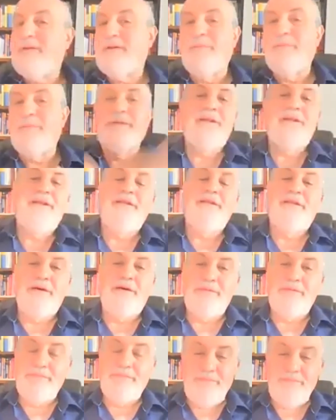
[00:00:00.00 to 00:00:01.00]
completely
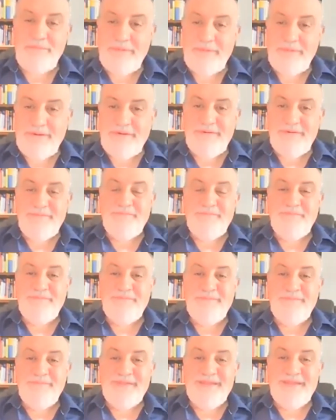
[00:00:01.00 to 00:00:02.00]
dumb
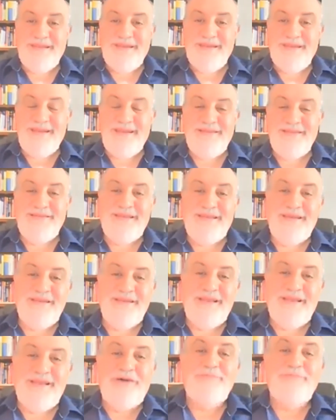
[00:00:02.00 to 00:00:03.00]
and
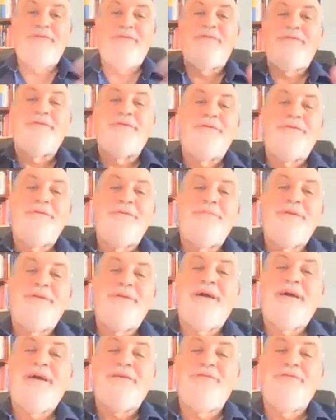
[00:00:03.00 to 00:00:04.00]
and outperform an
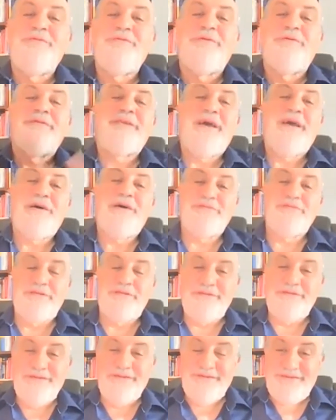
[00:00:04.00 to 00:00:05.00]
IQ of a
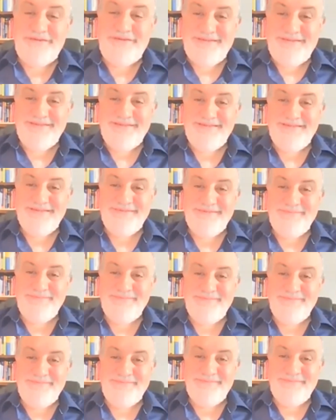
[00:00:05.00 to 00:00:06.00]
thousand.
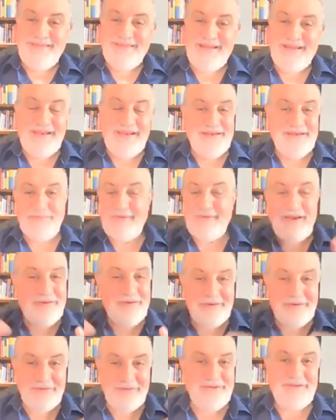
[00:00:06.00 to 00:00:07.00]
And I explained, I
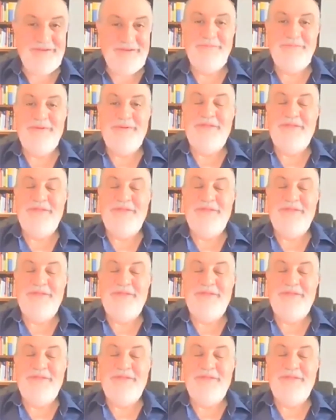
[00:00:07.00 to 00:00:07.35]
showed it even